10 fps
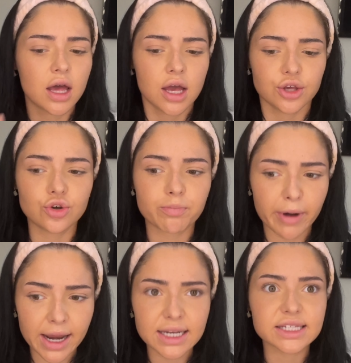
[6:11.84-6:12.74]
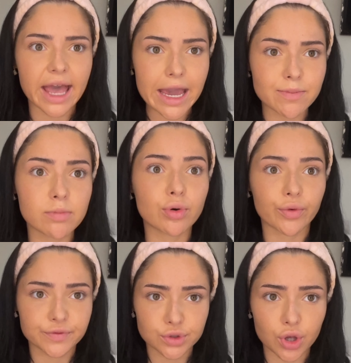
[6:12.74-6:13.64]
your brain is capable
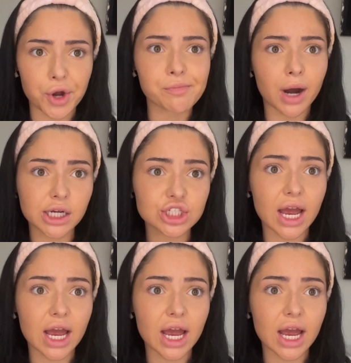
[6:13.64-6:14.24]
of so much,